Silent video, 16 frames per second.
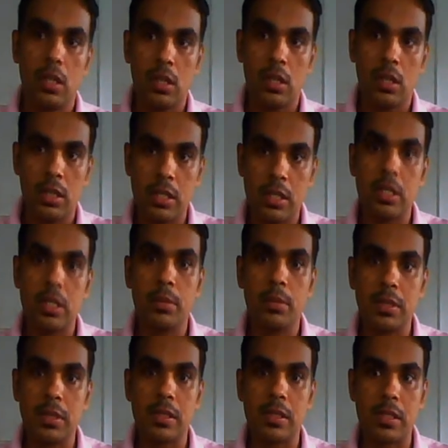disturb
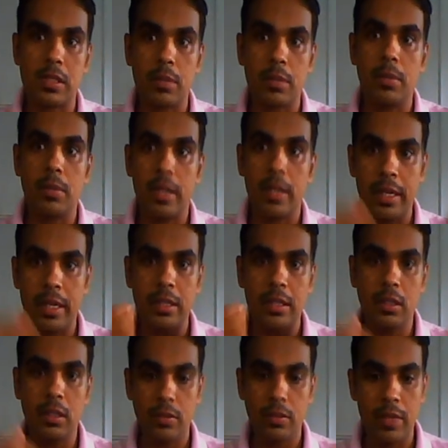the system and
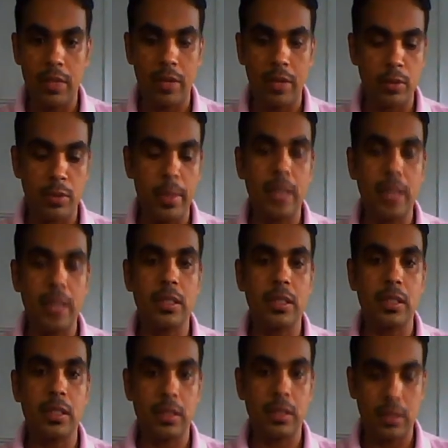we have to make
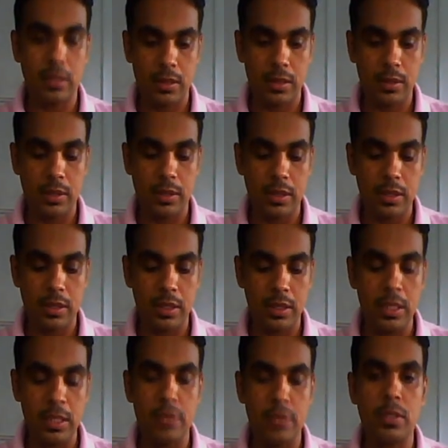the
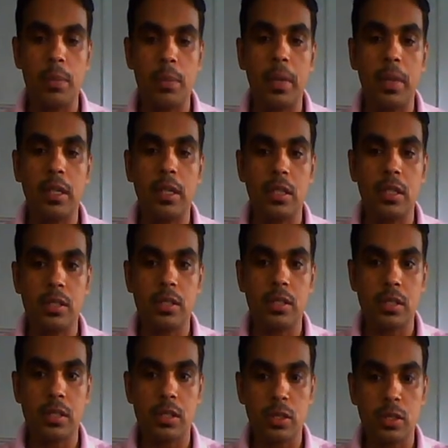individual
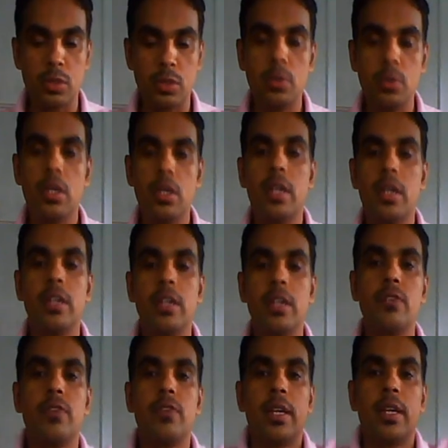particles to
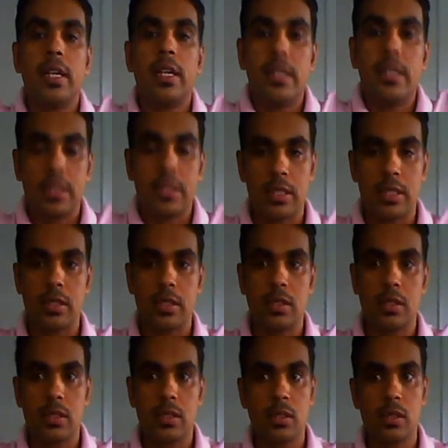infinite distance.
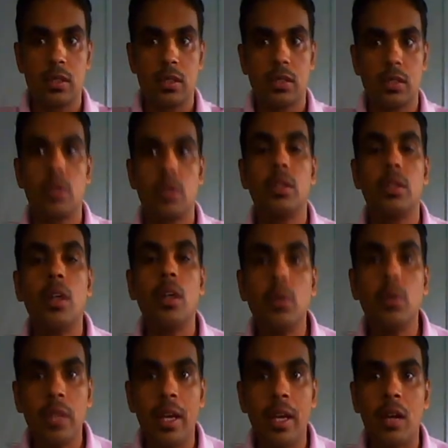So now
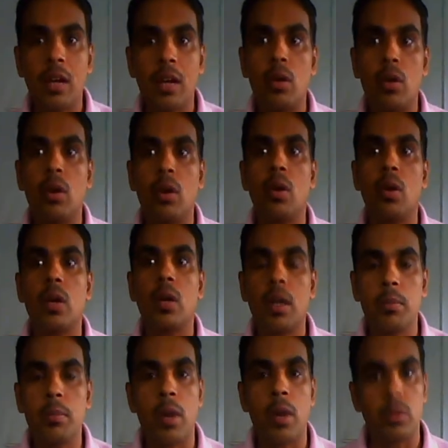they are no longer
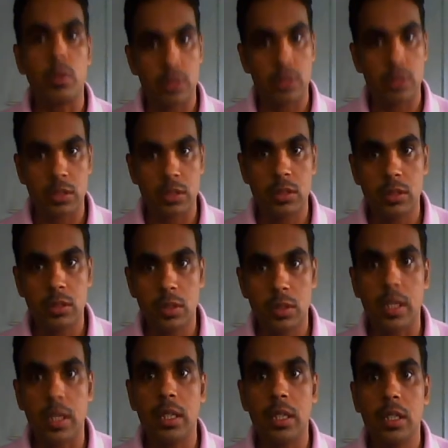bound.
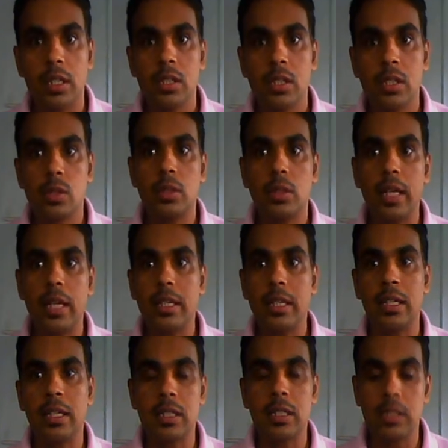Okay. So that
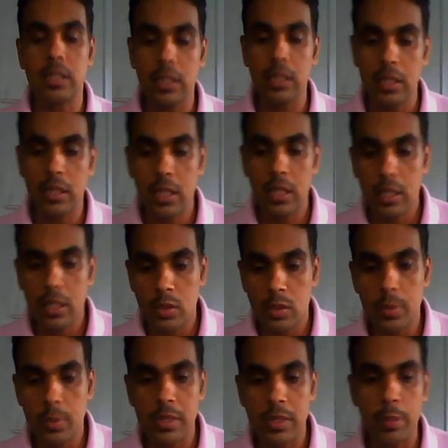energy to
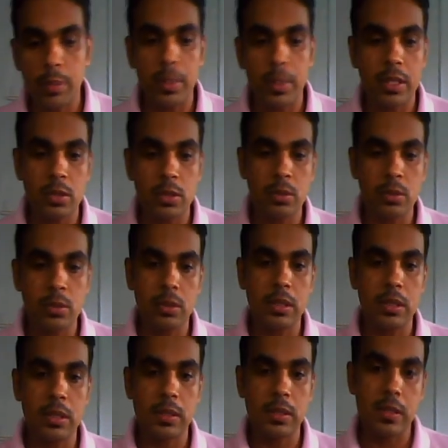be supplied to
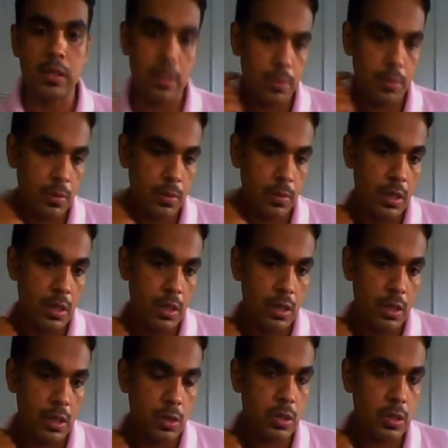the system
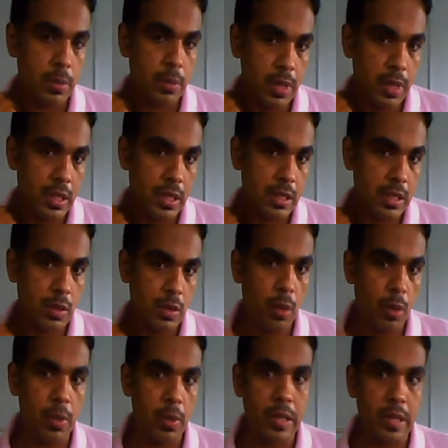to separate its
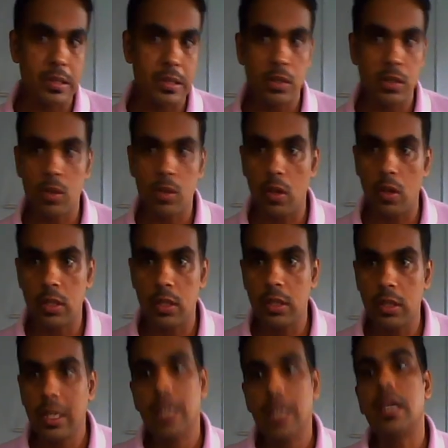components is
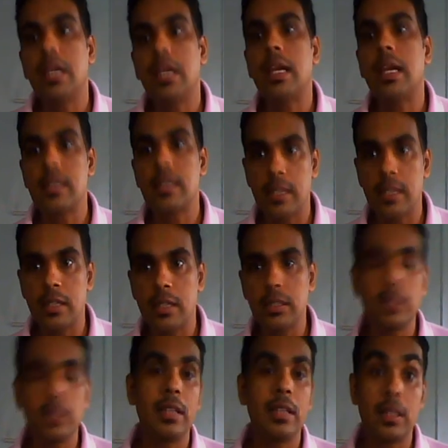called lattice
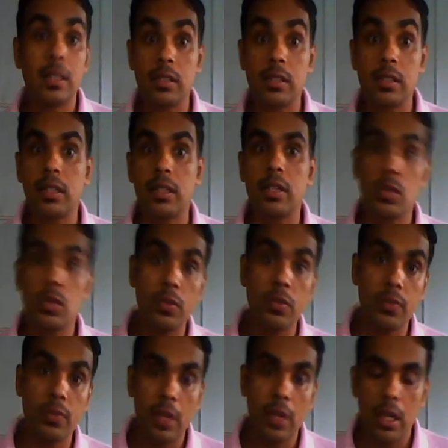energy. That is in the case of
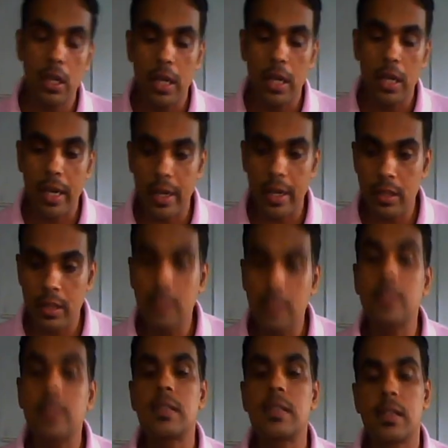ionic
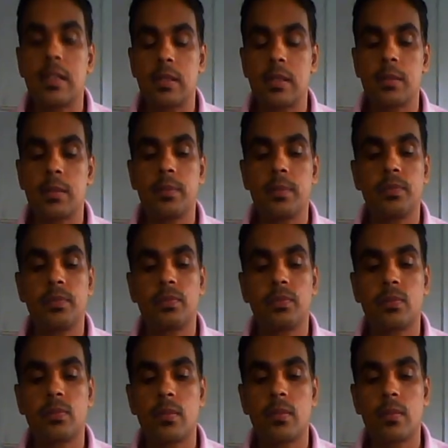crystals.
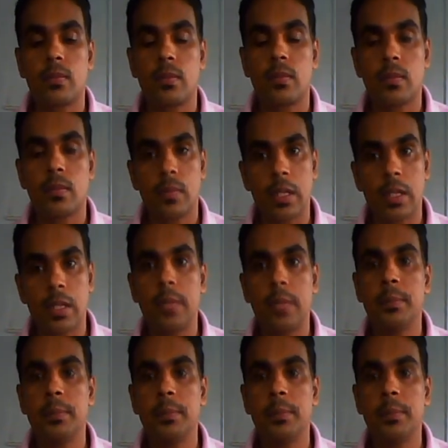Okay.